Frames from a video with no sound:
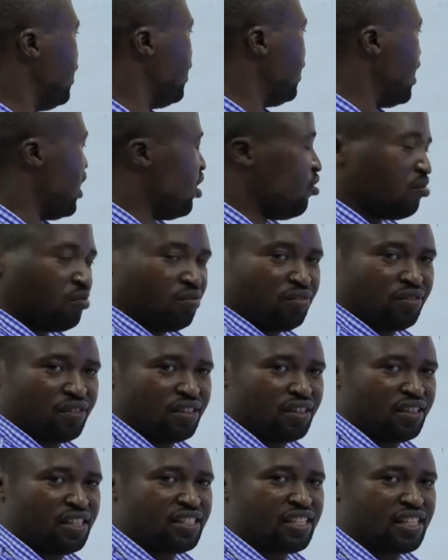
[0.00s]
Now,
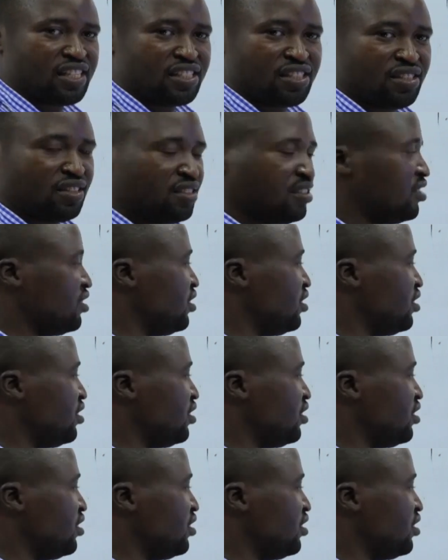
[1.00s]
let us